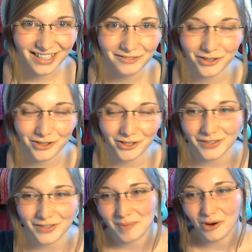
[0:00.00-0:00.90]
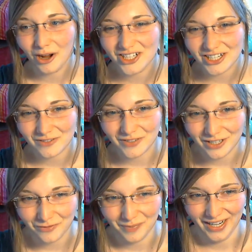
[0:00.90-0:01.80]
a video game project a friend
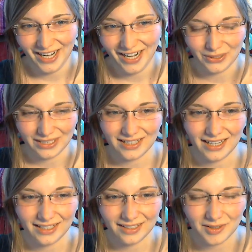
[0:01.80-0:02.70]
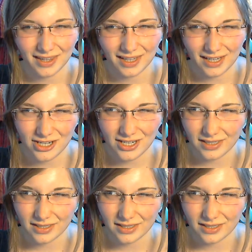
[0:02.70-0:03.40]
of mine had once. I think she